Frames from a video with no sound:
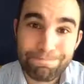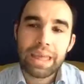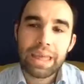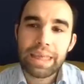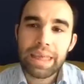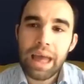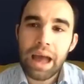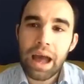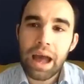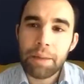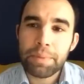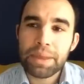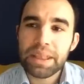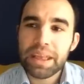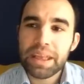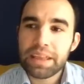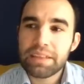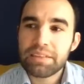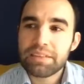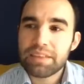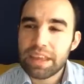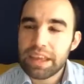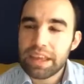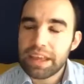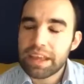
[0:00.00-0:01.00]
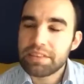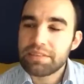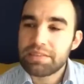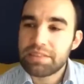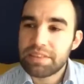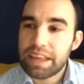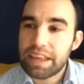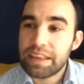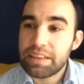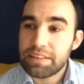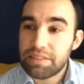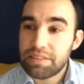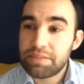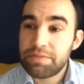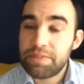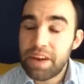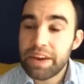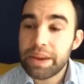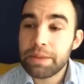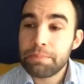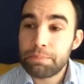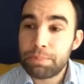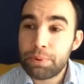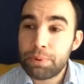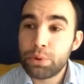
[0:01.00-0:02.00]
Yeah, I mean, it's a
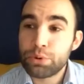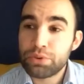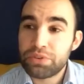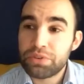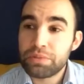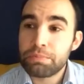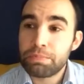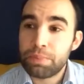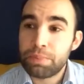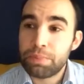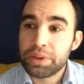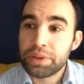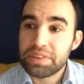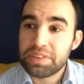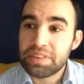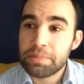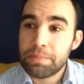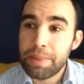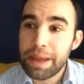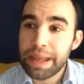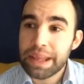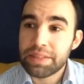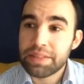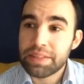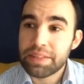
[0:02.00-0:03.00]
very important point to make,